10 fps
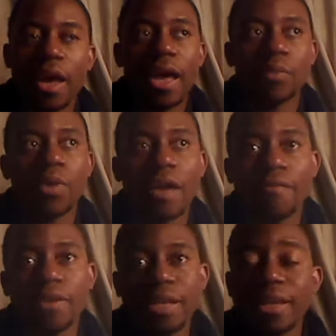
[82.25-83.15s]
And we have
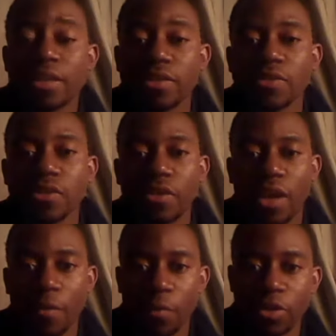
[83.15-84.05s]
lignans,
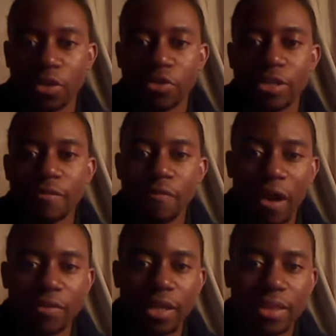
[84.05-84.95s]
okay, which are usually
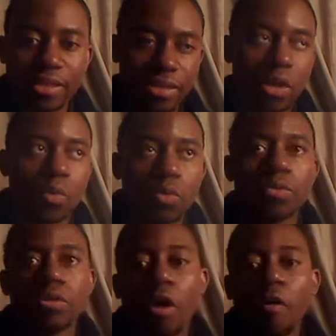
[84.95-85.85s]
found in the cell walls